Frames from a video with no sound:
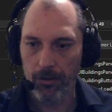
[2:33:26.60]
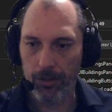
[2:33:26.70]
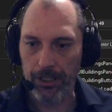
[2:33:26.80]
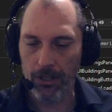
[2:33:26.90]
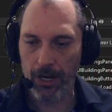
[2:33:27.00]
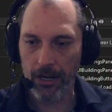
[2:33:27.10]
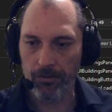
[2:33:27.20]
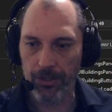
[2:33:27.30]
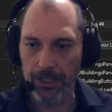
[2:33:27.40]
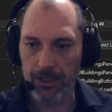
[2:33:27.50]
We don't
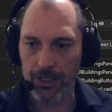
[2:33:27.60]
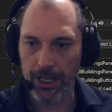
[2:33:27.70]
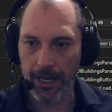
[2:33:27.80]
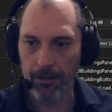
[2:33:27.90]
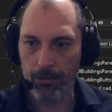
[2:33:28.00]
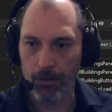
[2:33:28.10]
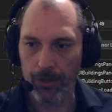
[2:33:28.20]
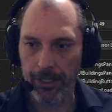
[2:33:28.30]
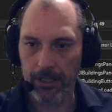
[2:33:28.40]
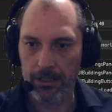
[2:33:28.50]
have this yet, but
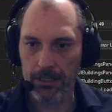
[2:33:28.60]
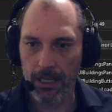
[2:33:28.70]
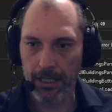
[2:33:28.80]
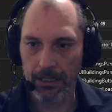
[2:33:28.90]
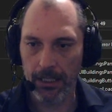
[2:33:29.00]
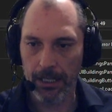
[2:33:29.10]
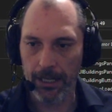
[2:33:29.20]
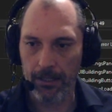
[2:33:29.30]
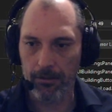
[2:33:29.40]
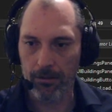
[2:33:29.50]
we can assign
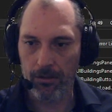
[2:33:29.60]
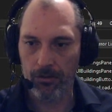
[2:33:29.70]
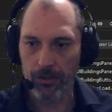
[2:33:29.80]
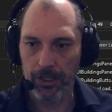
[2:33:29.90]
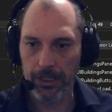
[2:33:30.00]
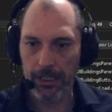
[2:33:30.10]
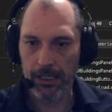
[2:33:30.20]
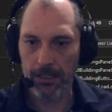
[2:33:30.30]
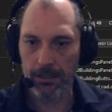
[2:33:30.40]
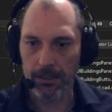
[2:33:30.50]
that really
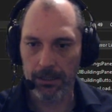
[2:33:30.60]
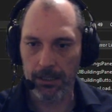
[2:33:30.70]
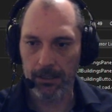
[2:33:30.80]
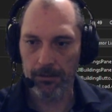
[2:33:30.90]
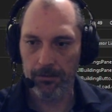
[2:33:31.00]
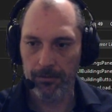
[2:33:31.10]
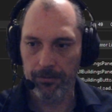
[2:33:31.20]
easily